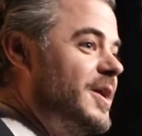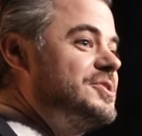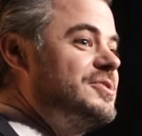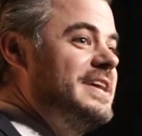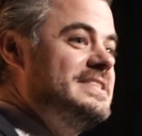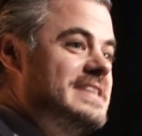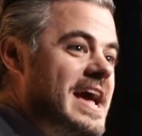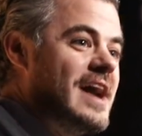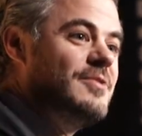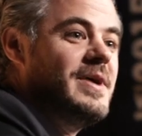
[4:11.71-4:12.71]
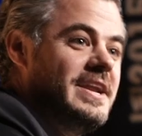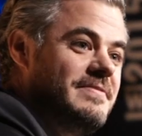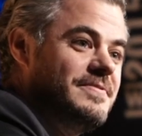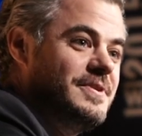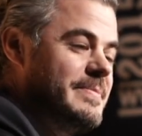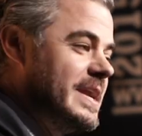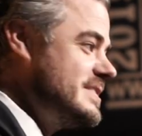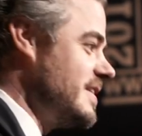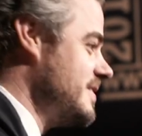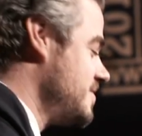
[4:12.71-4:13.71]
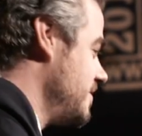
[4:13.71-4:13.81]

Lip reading: debauchery, is now ready for humanitarian